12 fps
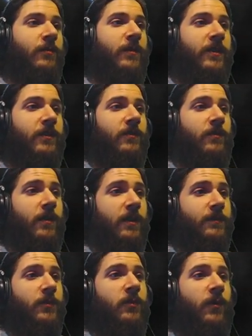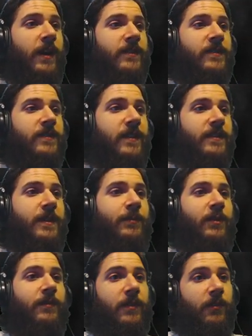When the dark moon rises, the
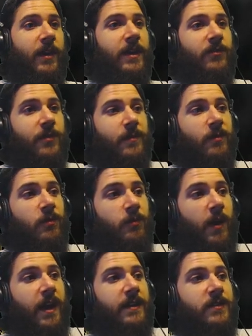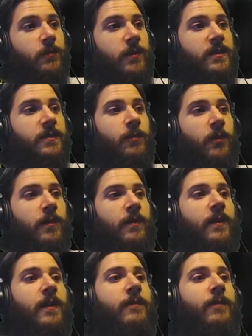temple of the Great Dreamer will rise once more
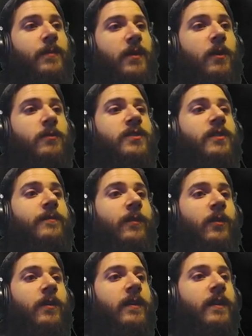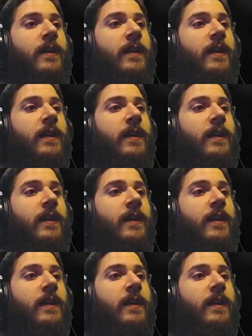from the ocean floor,